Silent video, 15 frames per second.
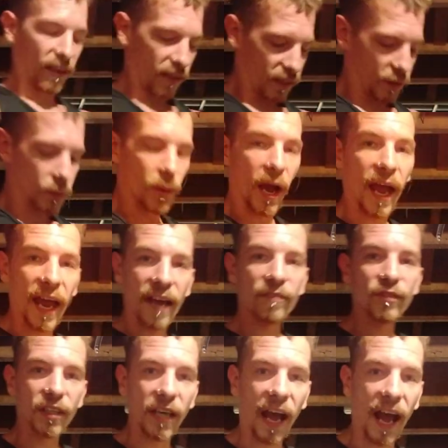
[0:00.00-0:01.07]
You have
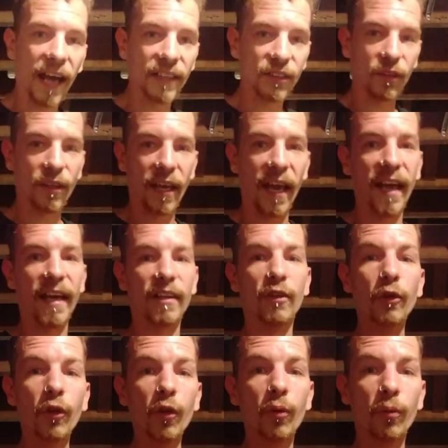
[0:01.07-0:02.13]
to constantly add
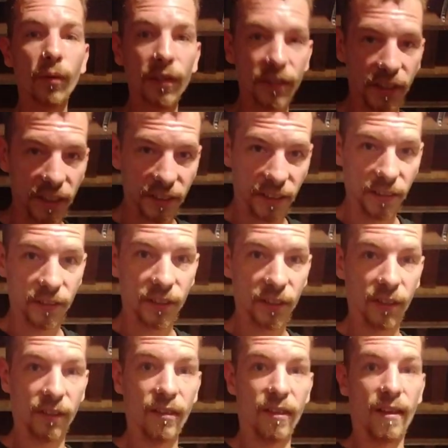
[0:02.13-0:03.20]
new resistance
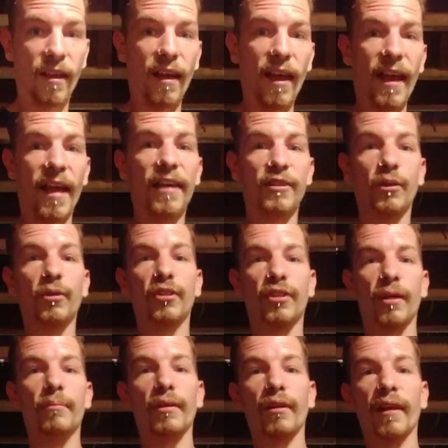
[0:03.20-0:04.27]
as you
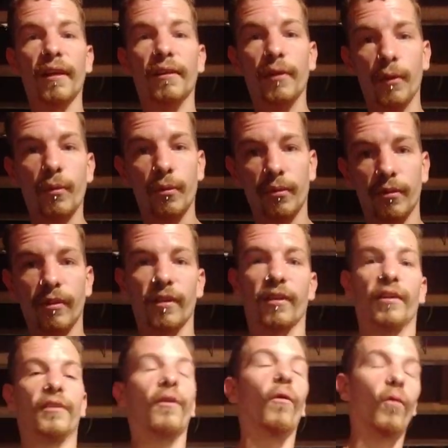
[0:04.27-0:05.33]
stimulate new, or
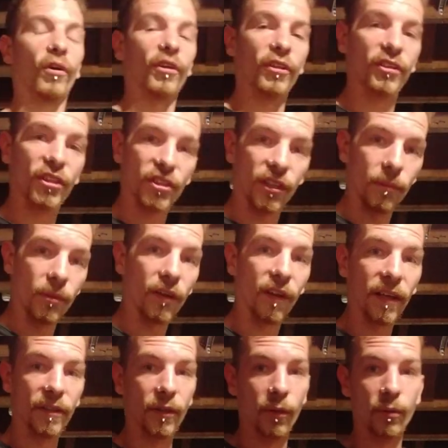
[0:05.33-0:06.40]
in order to
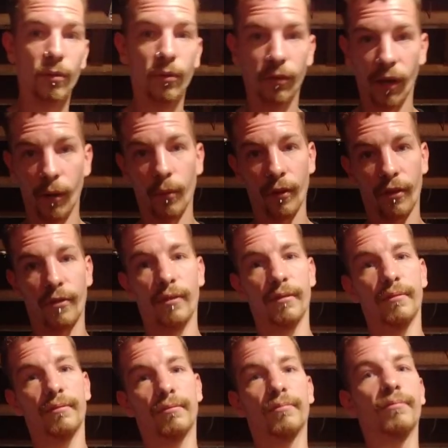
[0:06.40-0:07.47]
stimulate new growth.
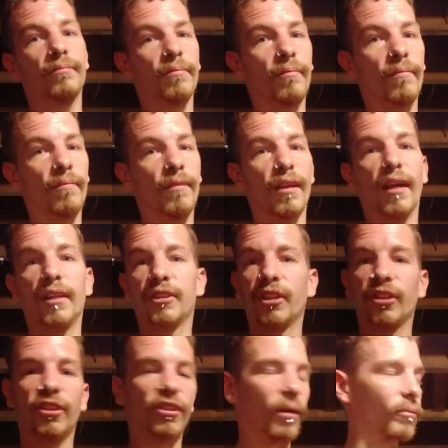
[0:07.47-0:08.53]
It's
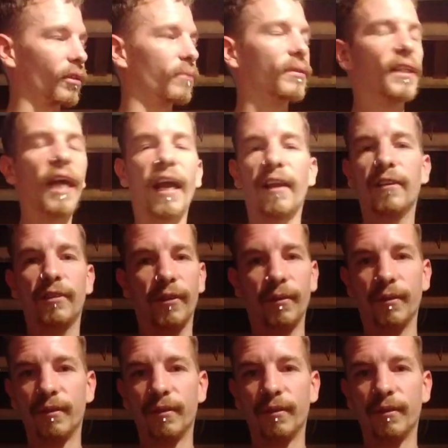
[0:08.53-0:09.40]
just something we gotta do.